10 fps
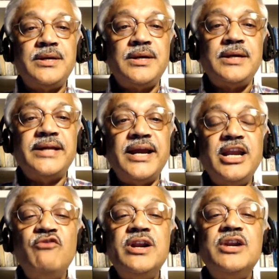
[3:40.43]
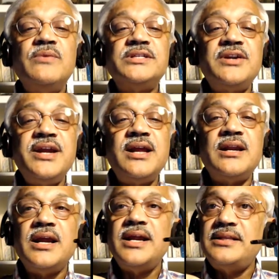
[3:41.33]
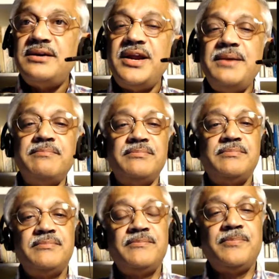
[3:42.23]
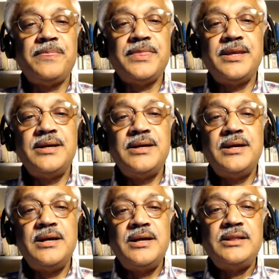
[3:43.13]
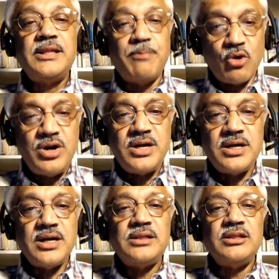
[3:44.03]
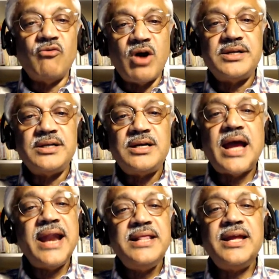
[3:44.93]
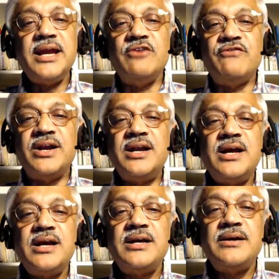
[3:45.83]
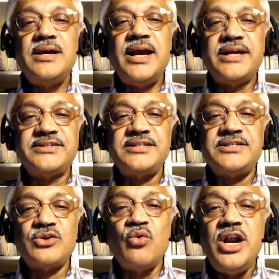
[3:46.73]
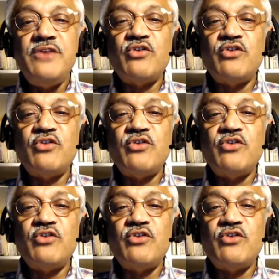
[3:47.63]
The elephant was real in the dream. The pot, the water, and the elephant exists only for a